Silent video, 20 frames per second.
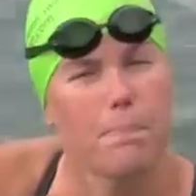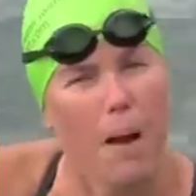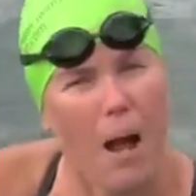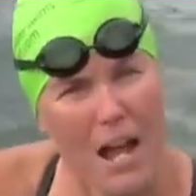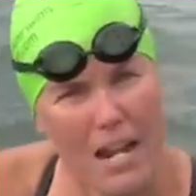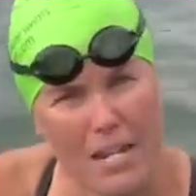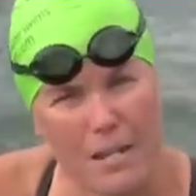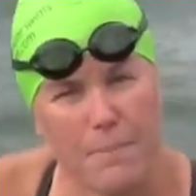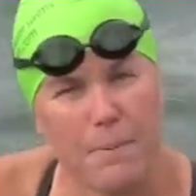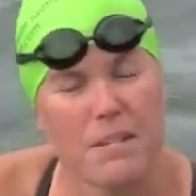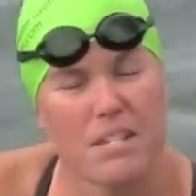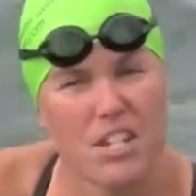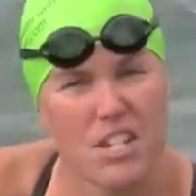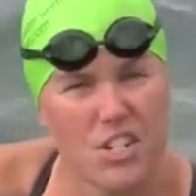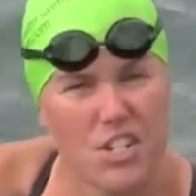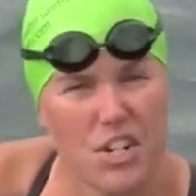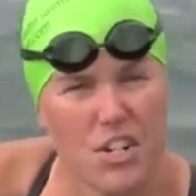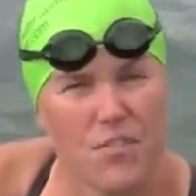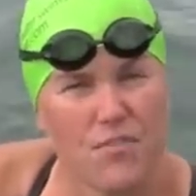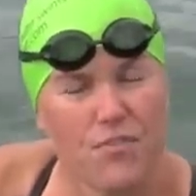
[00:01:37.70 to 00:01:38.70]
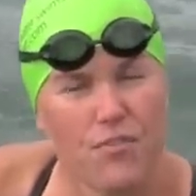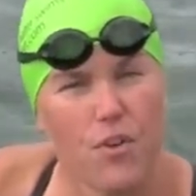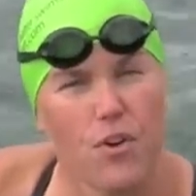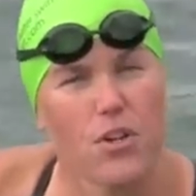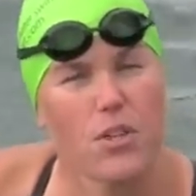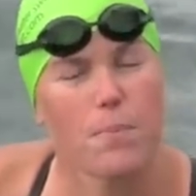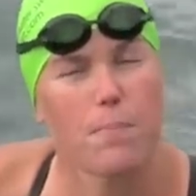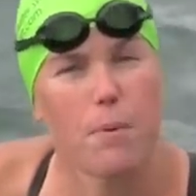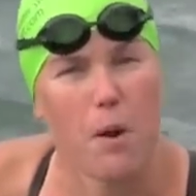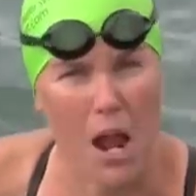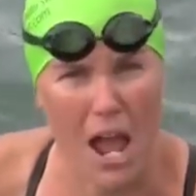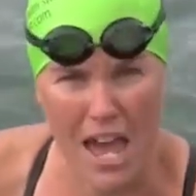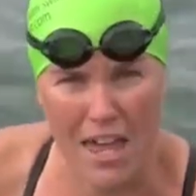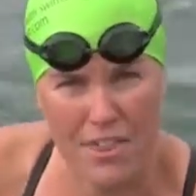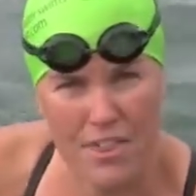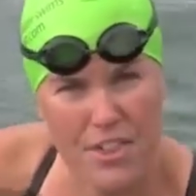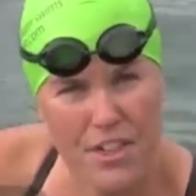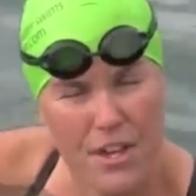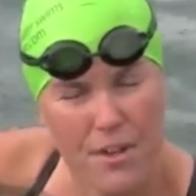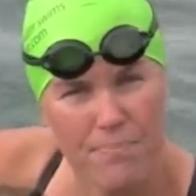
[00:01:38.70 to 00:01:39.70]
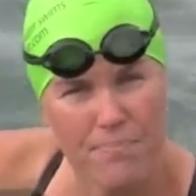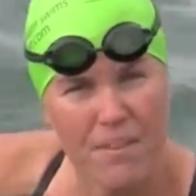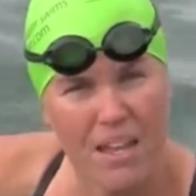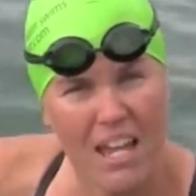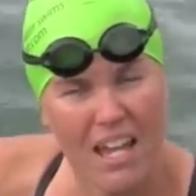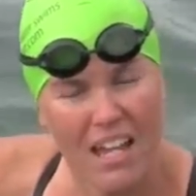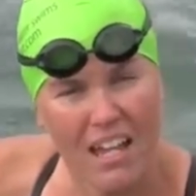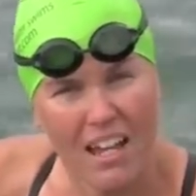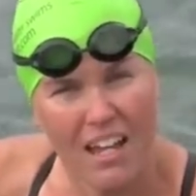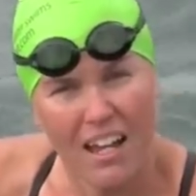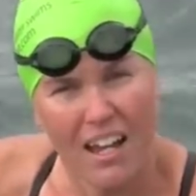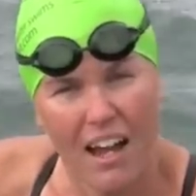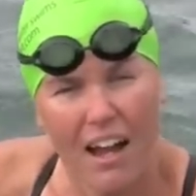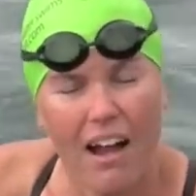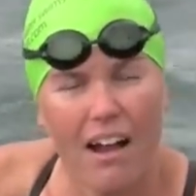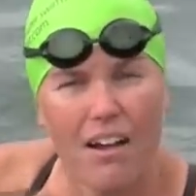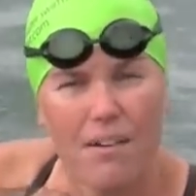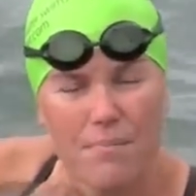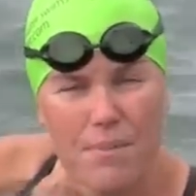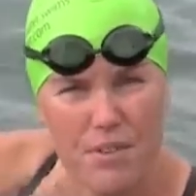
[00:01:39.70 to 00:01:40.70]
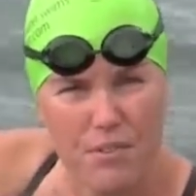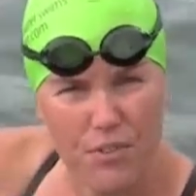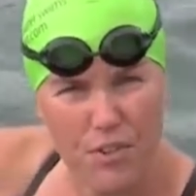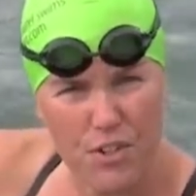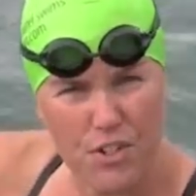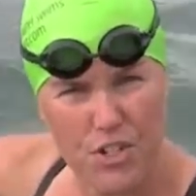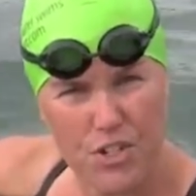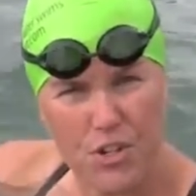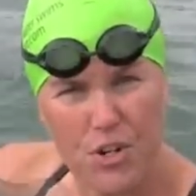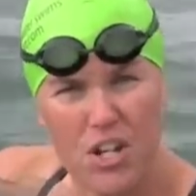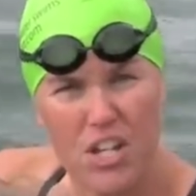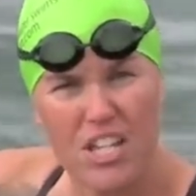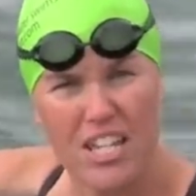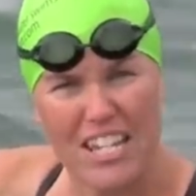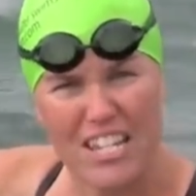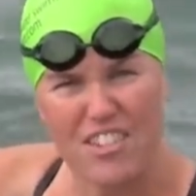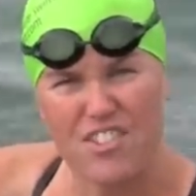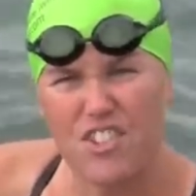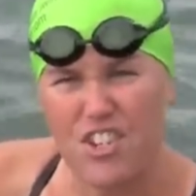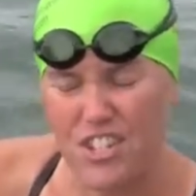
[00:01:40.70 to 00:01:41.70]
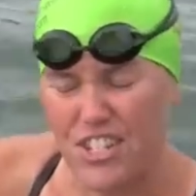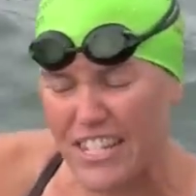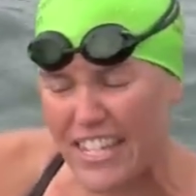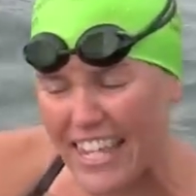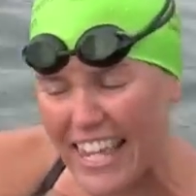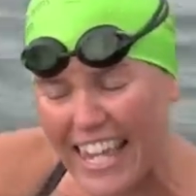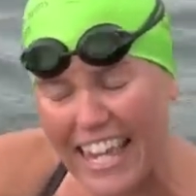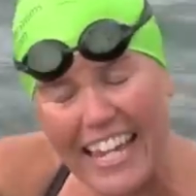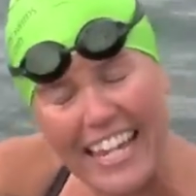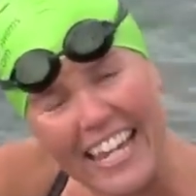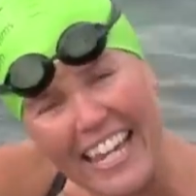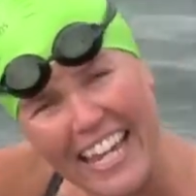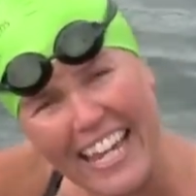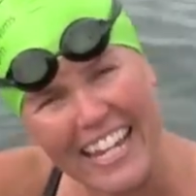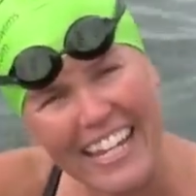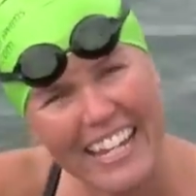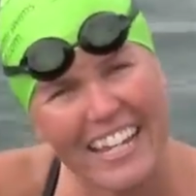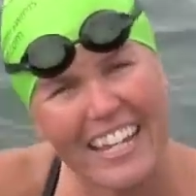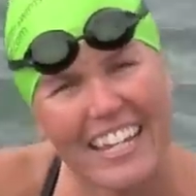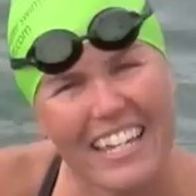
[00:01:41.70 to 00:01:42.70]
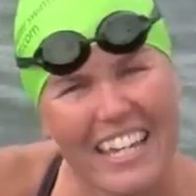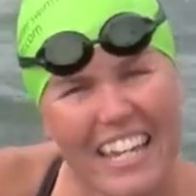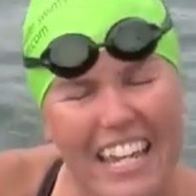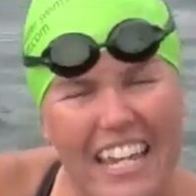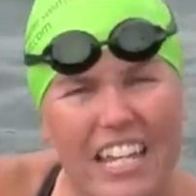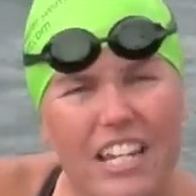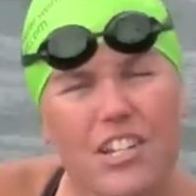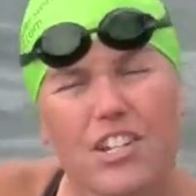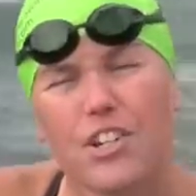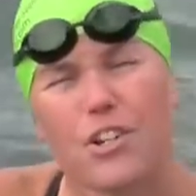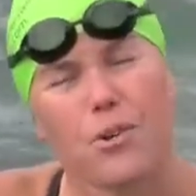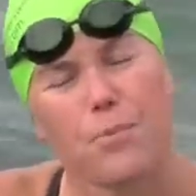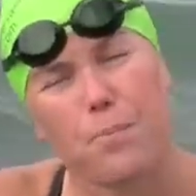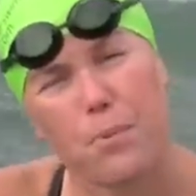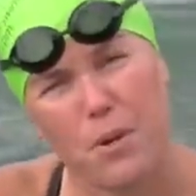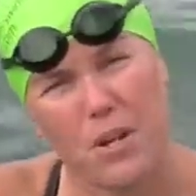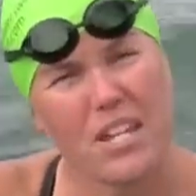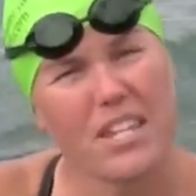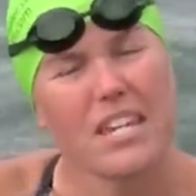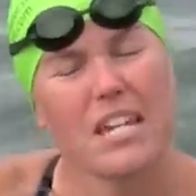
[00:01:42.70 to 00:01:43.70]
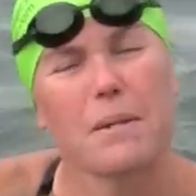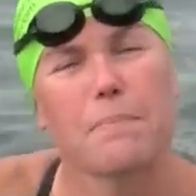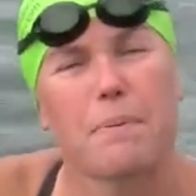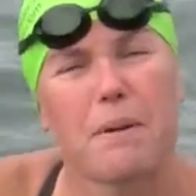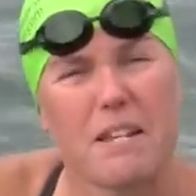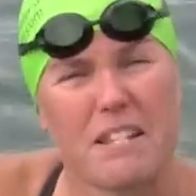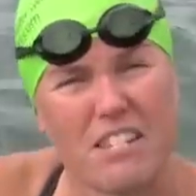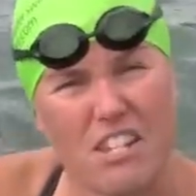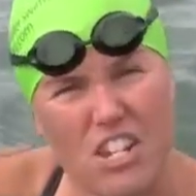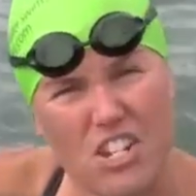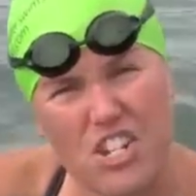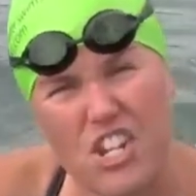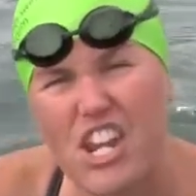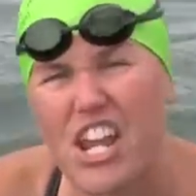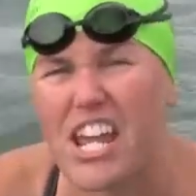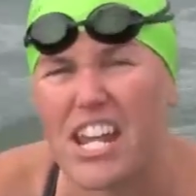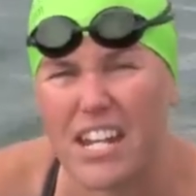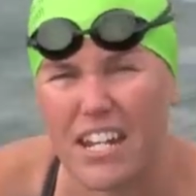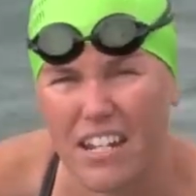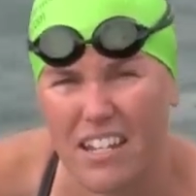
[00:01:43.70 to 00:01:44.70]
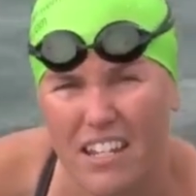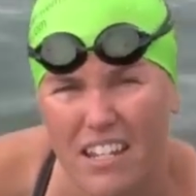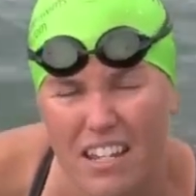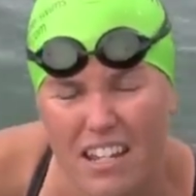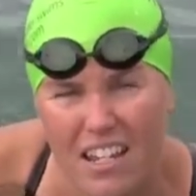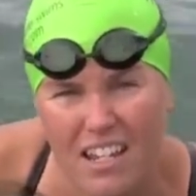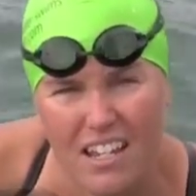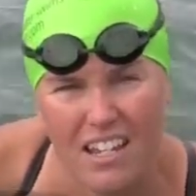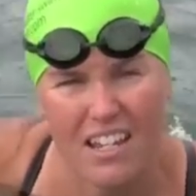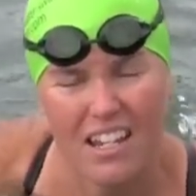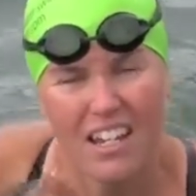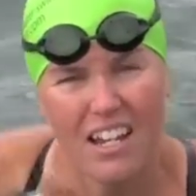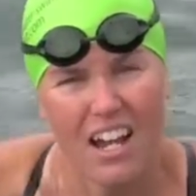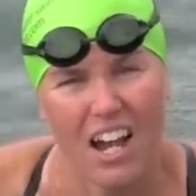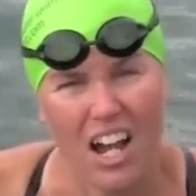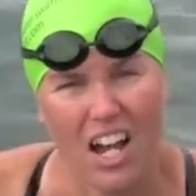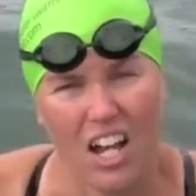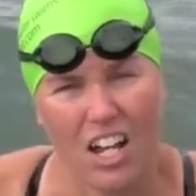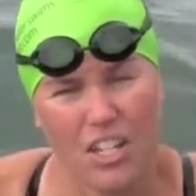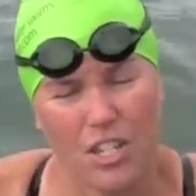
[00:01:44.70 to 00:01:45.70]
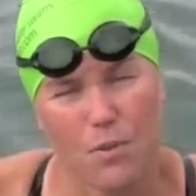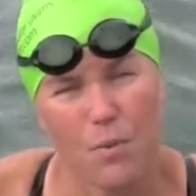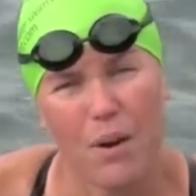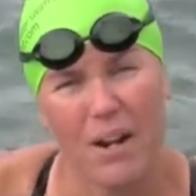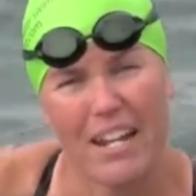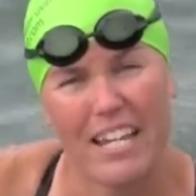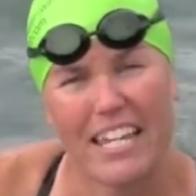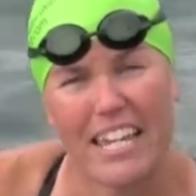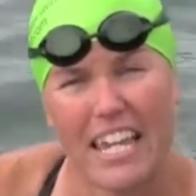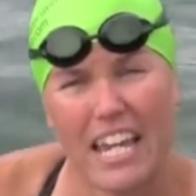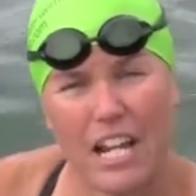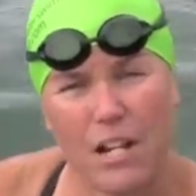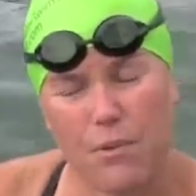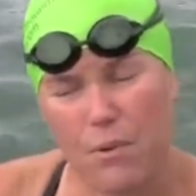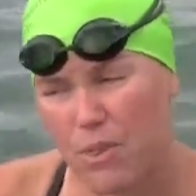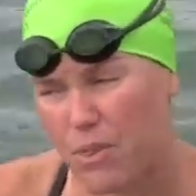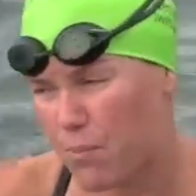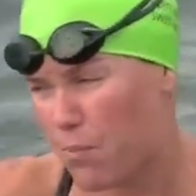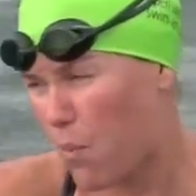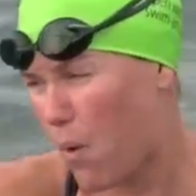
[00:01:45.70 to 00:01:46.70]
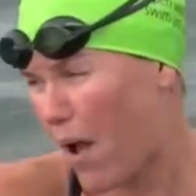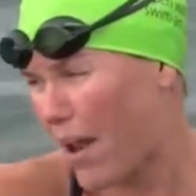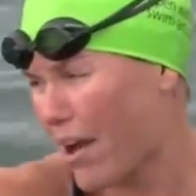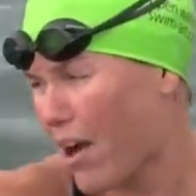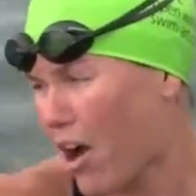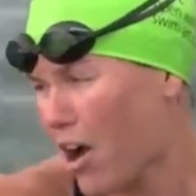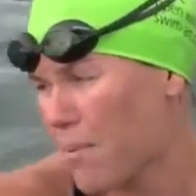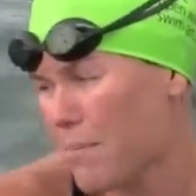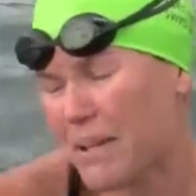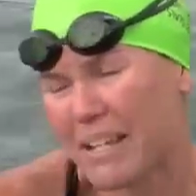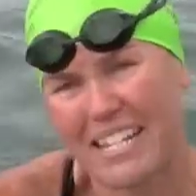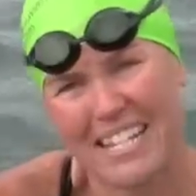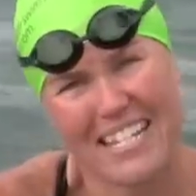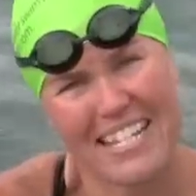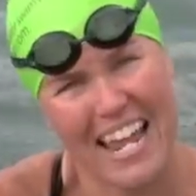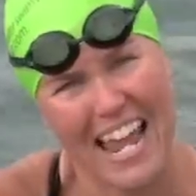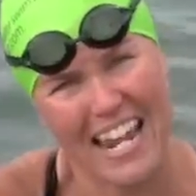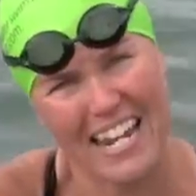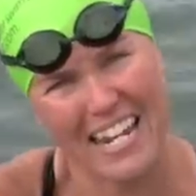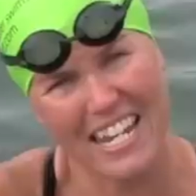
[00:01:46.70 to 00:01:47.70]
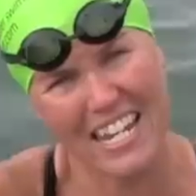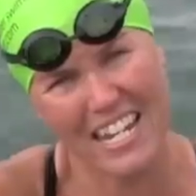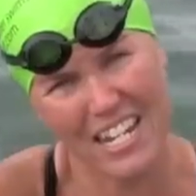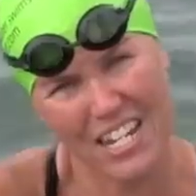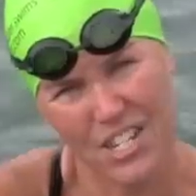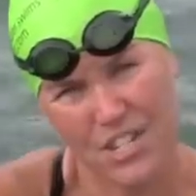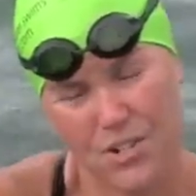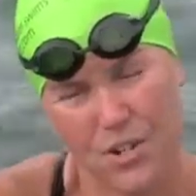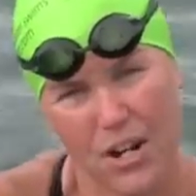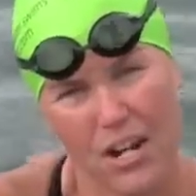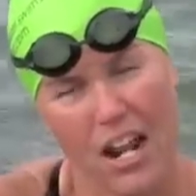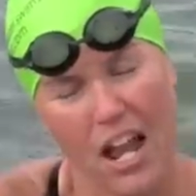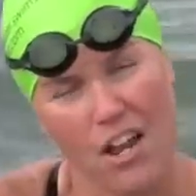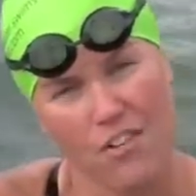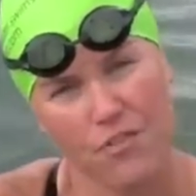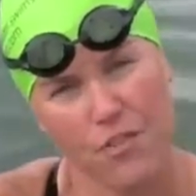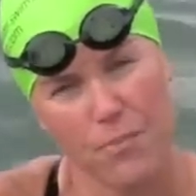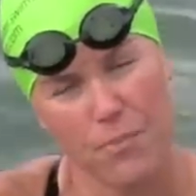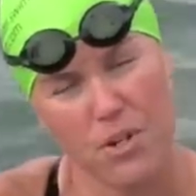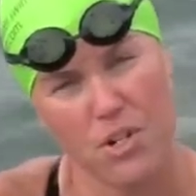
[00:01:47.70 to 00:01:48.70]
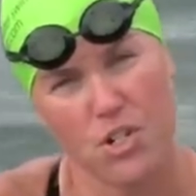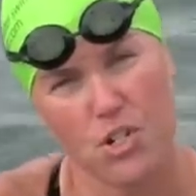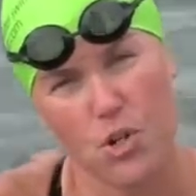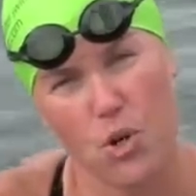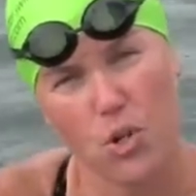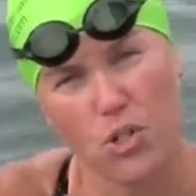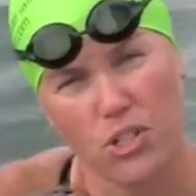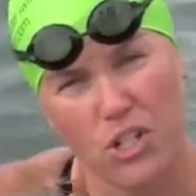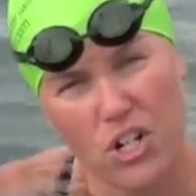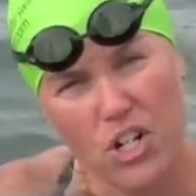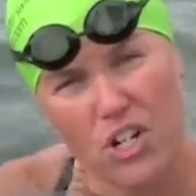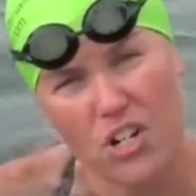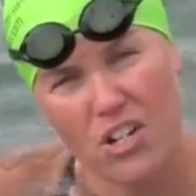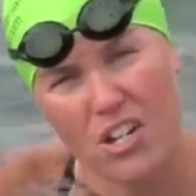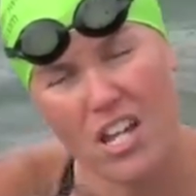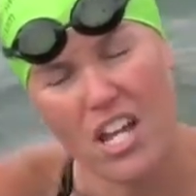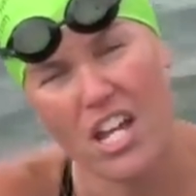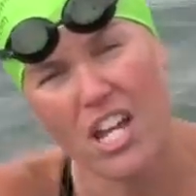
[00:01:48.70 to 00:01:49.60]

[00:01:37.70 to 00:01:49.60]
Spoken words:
body position for the breath. The first drill is just kicking in your breathing position. You want to kick with one arm extended straight out from your shoulder.